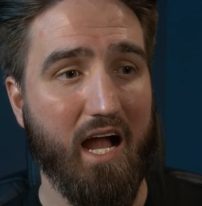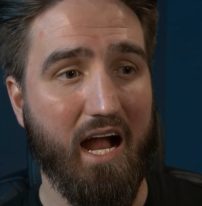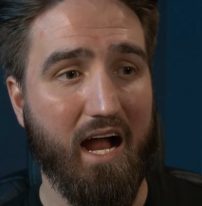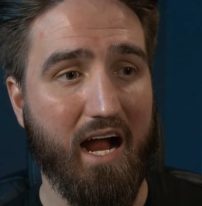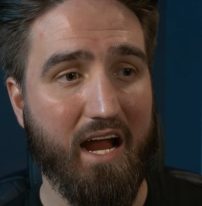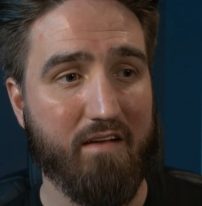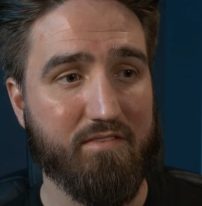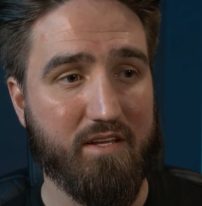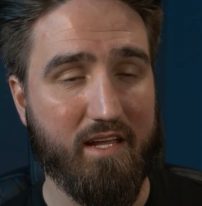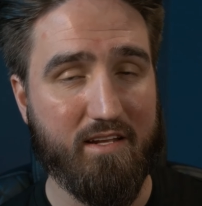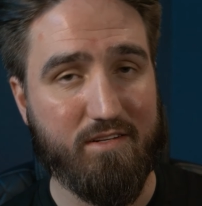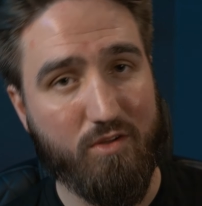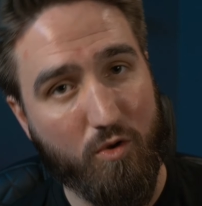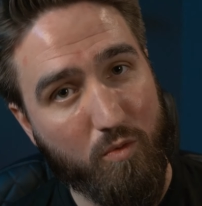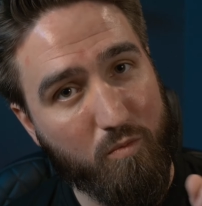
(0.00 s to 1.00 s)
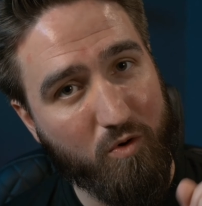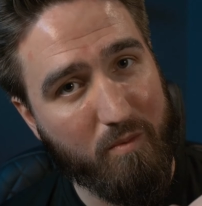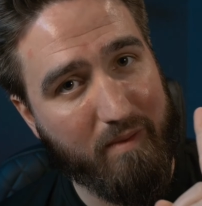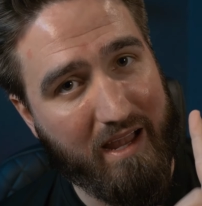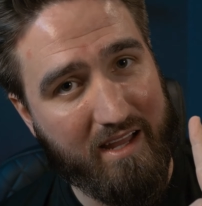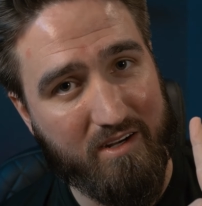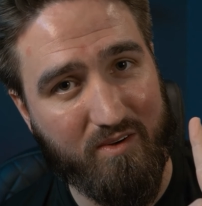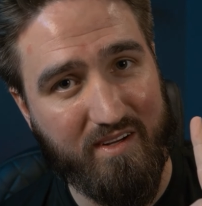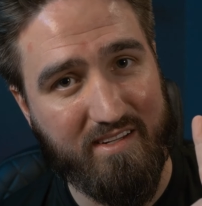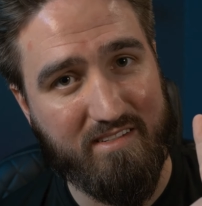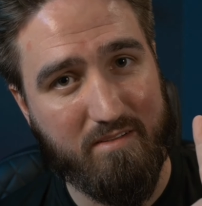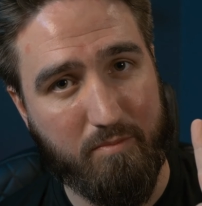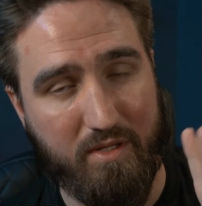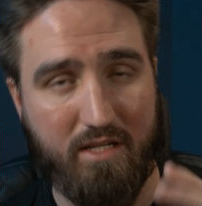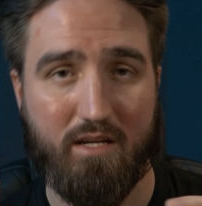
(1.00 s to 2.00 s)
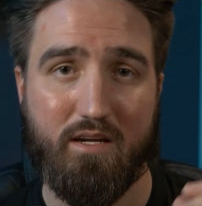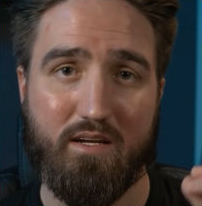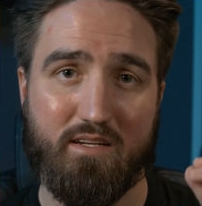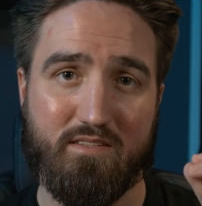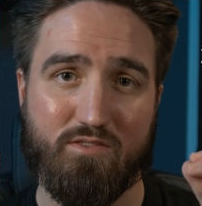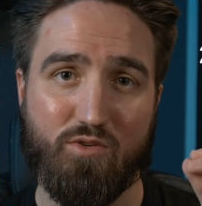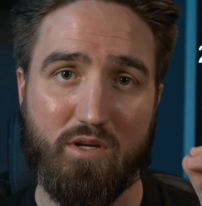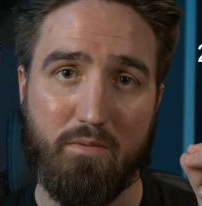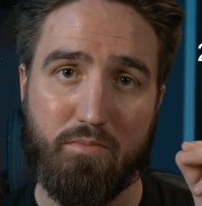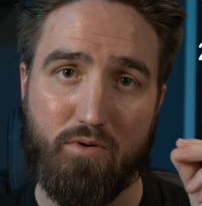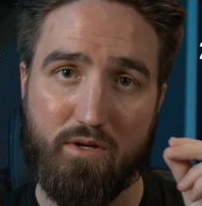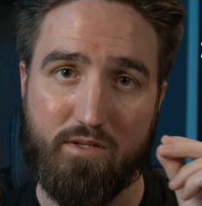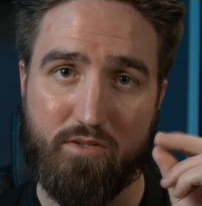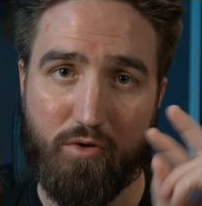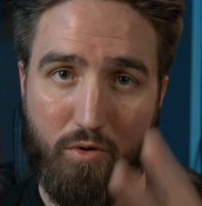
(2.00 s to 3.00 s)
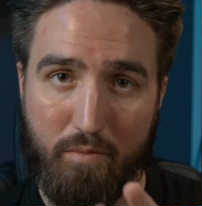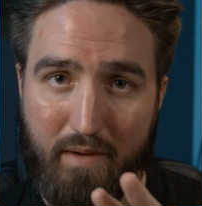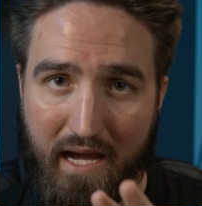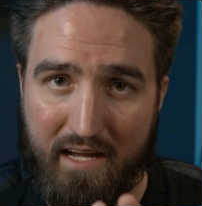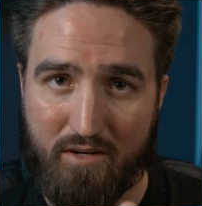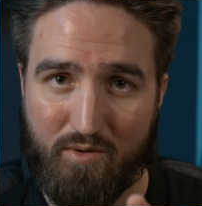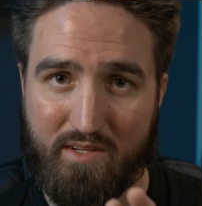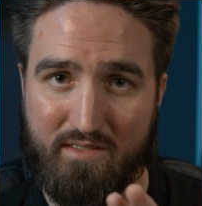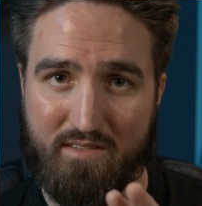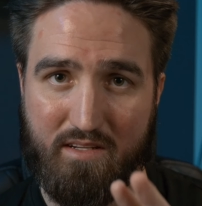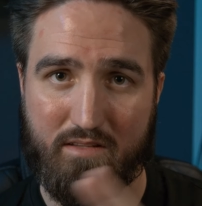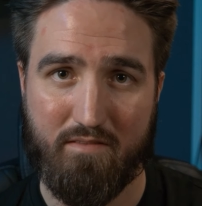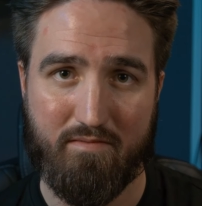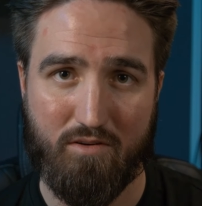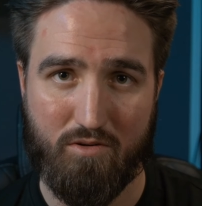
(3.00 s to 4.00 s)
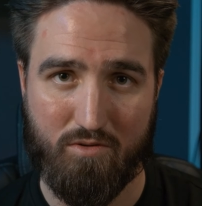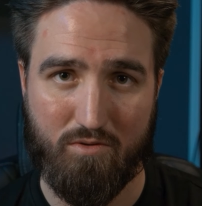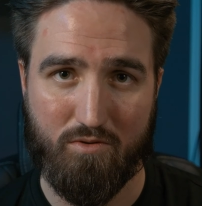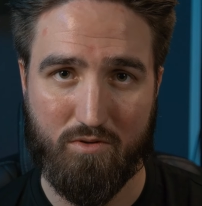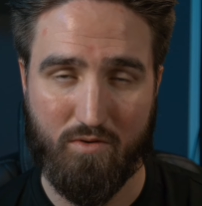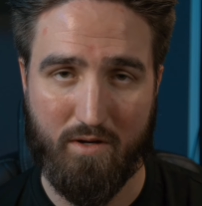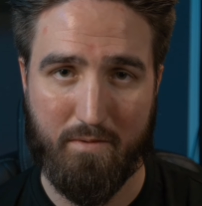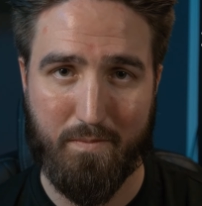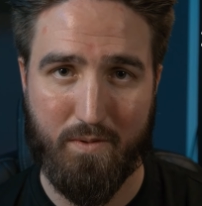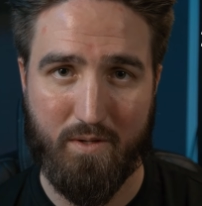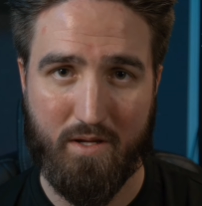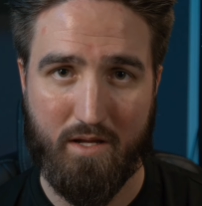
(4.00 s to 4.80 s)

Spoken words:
I have to get two more batteries, because you can put two batteries in the vertical grip.